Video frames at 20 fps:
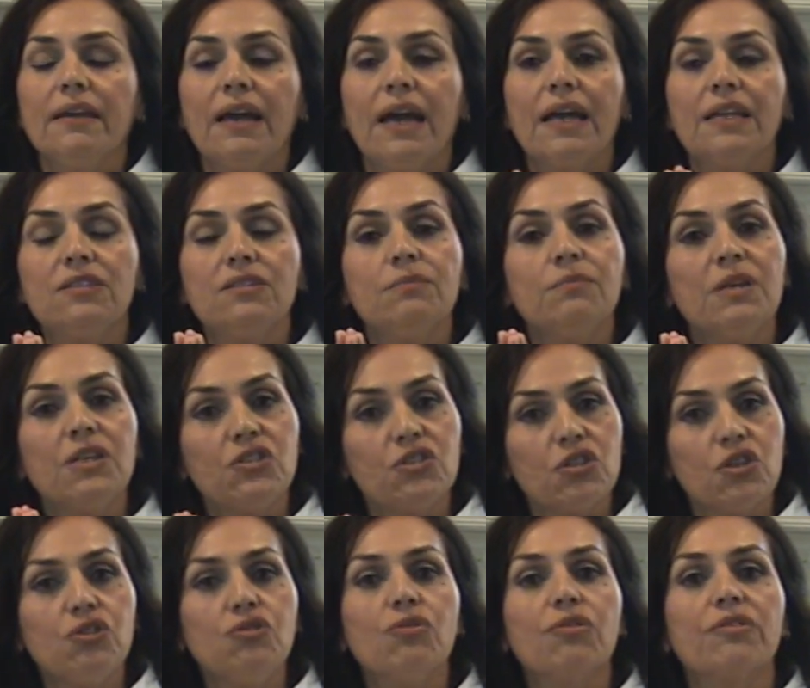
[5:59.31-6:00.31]
and
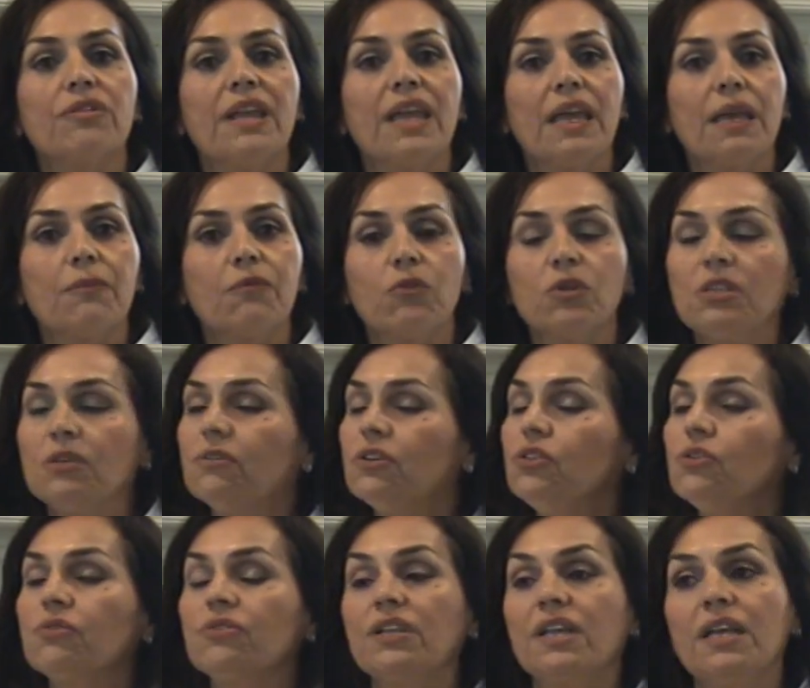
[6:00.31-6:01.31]
mention your name, whatever
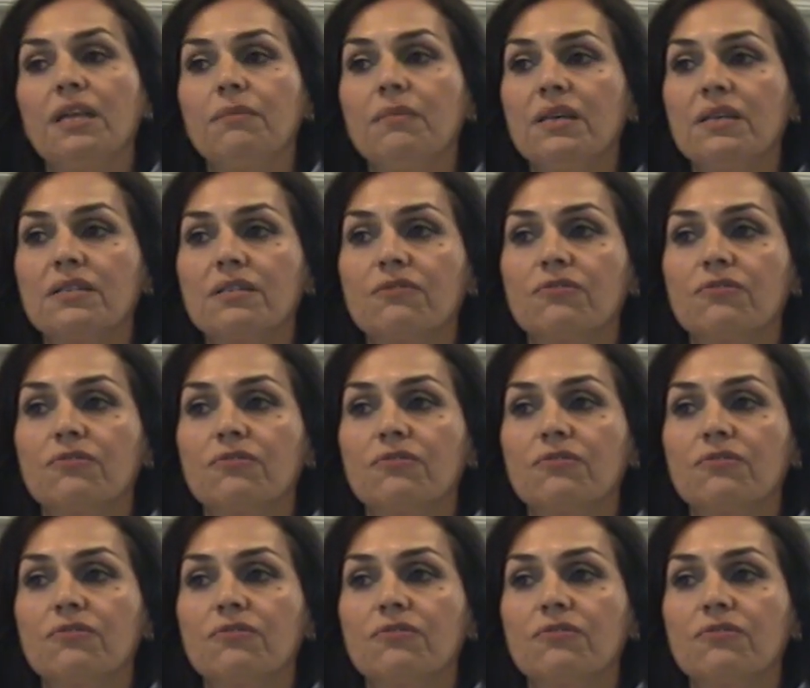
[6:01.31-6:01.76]
your name is.